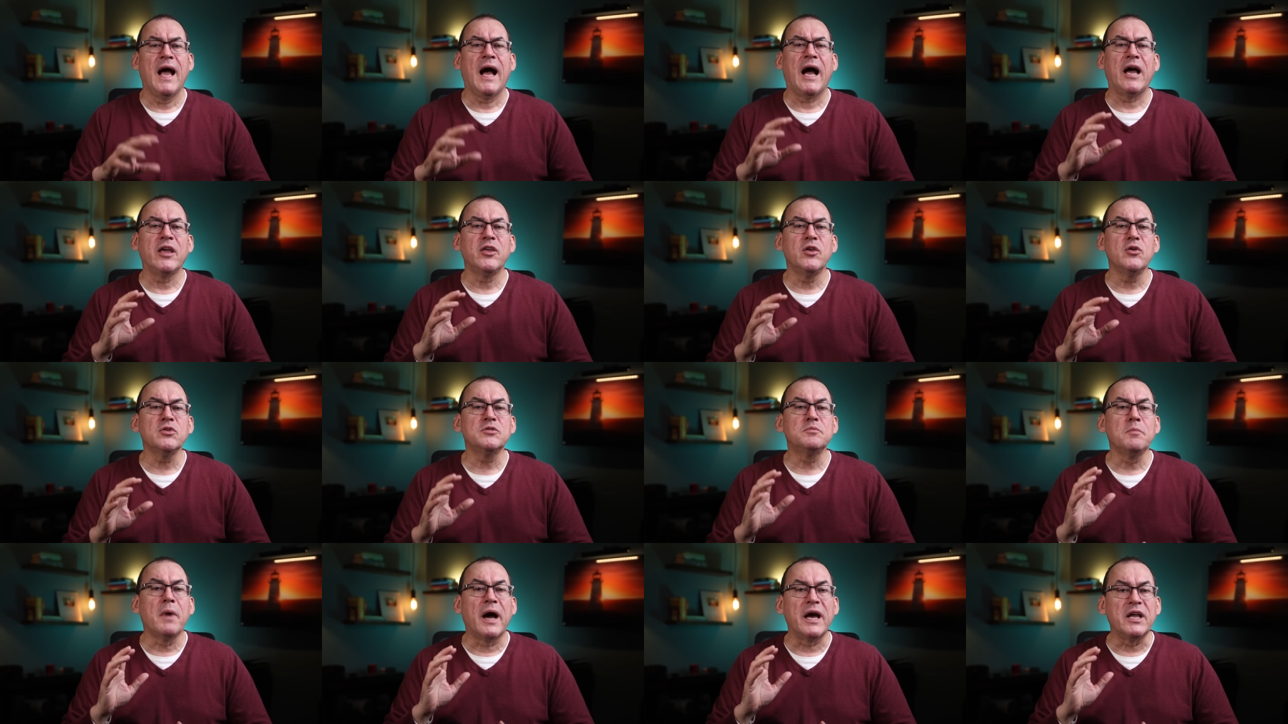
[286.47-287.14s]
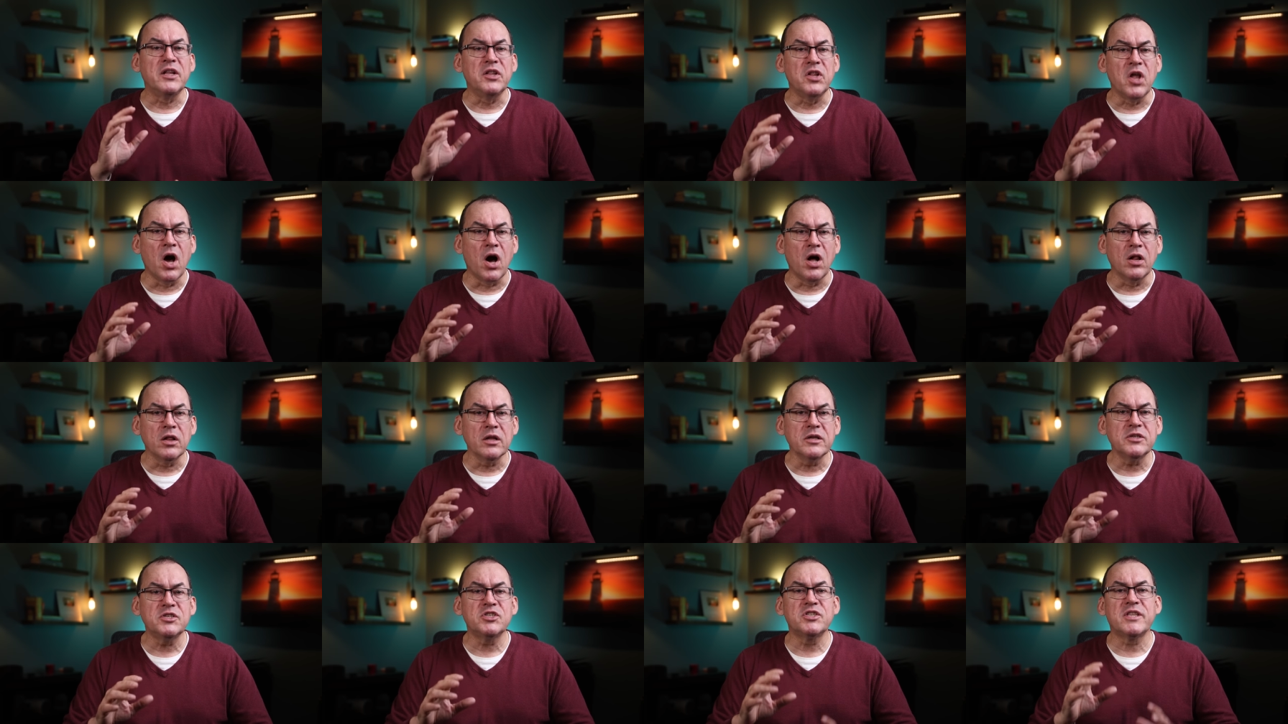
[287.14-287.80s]
I used my
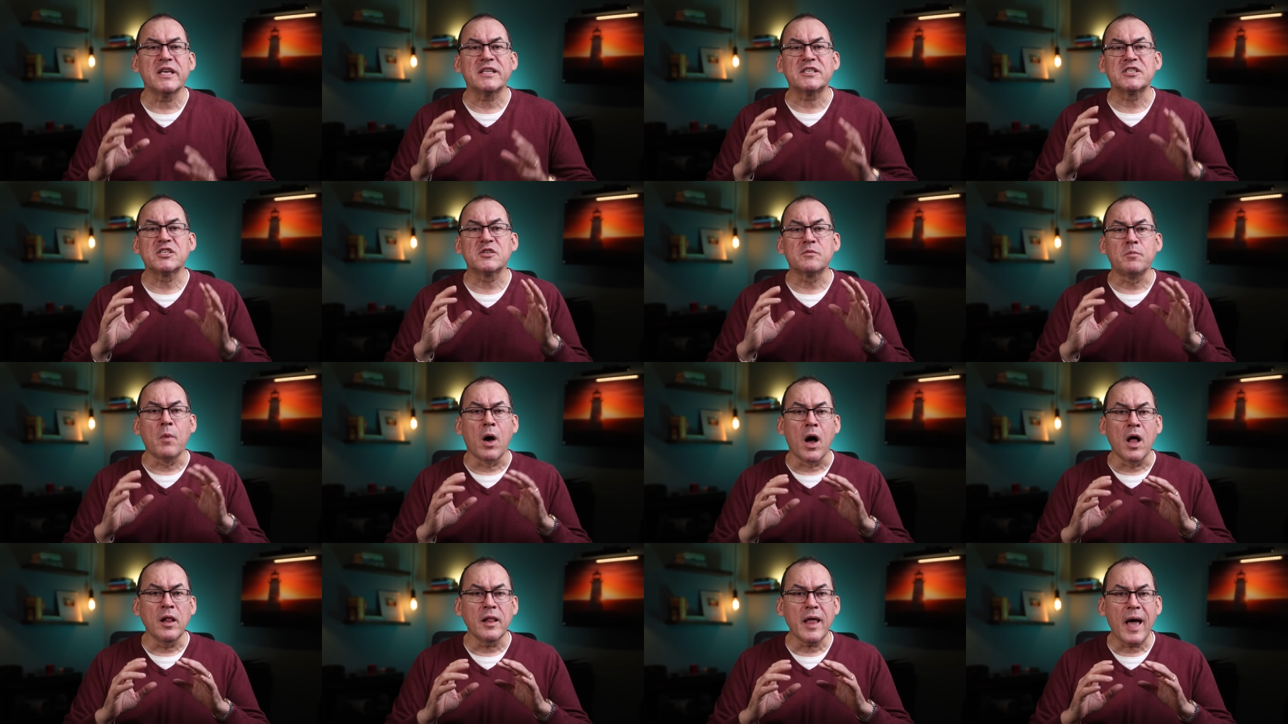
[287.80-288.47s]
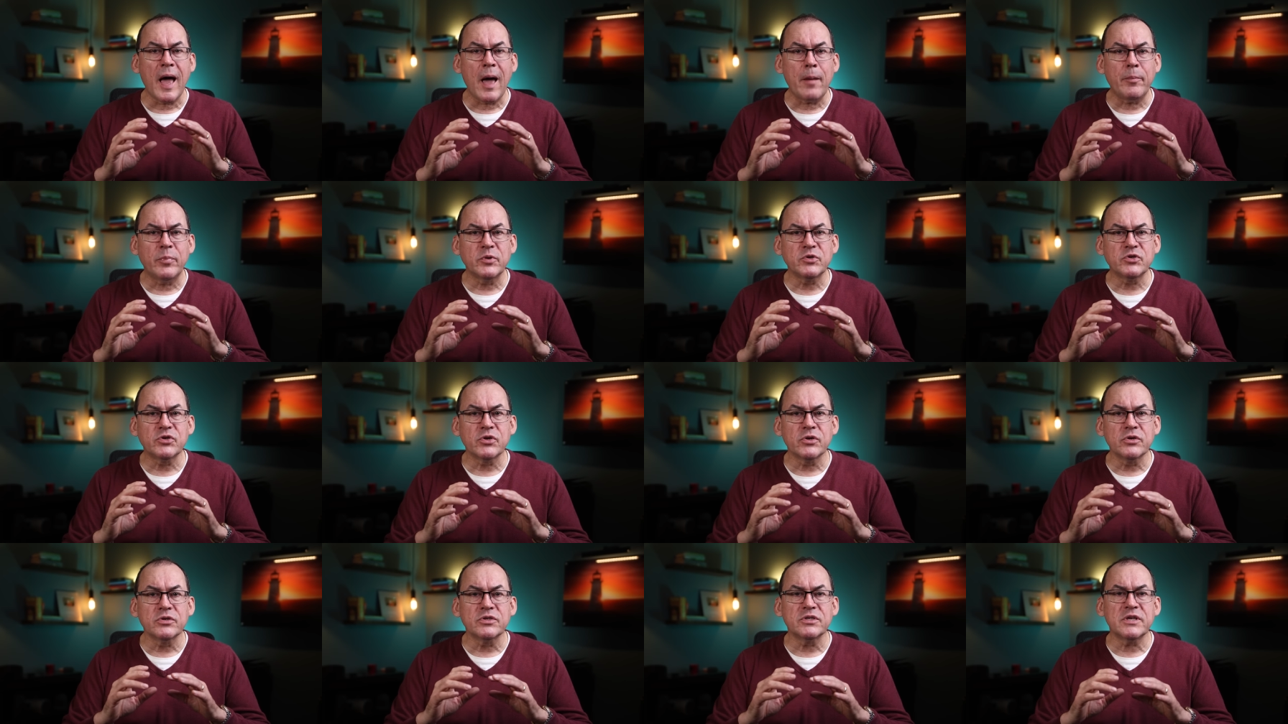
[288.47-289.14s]
knowledge that small
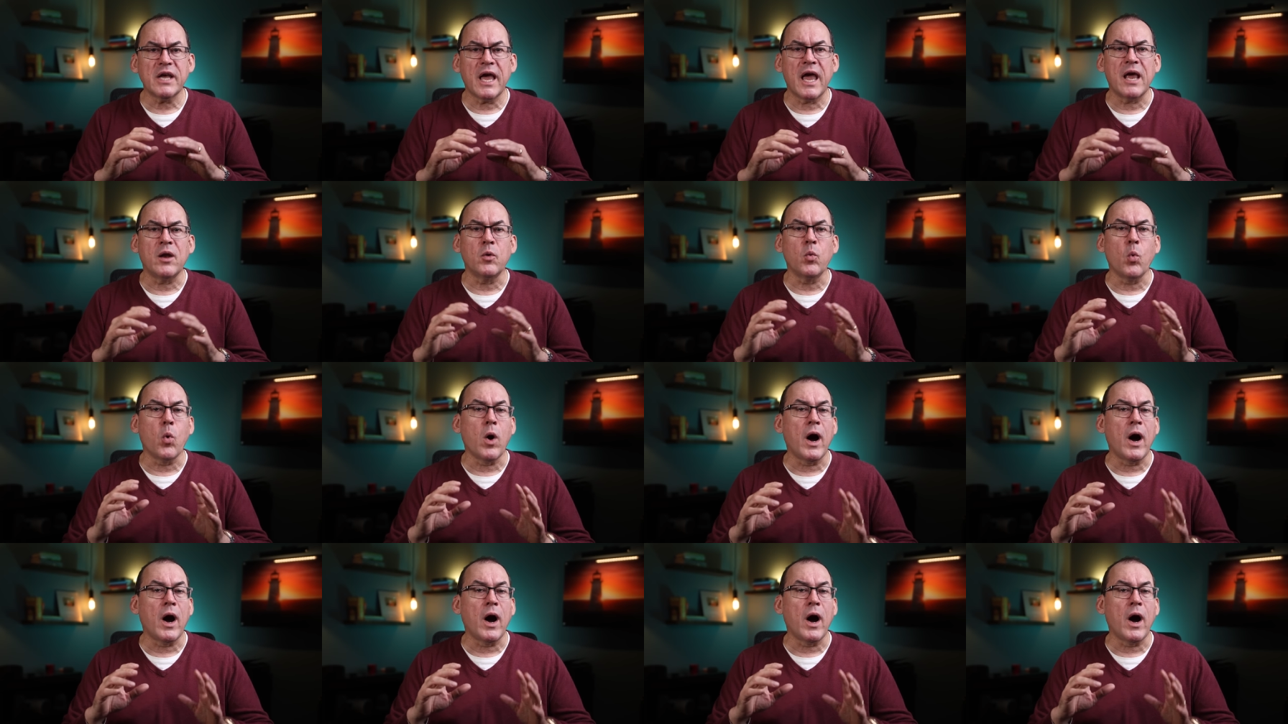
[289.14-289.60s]
apertures and